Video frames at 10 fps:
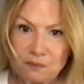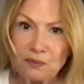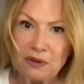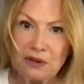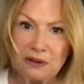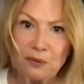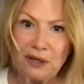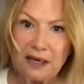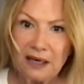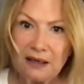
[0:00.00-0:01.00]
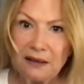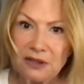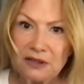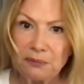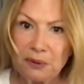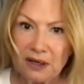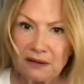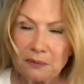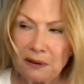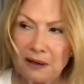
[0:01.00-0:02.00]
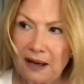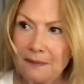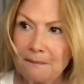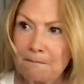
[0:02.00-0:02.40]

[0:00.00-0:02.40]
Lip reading: when he disembarked the plane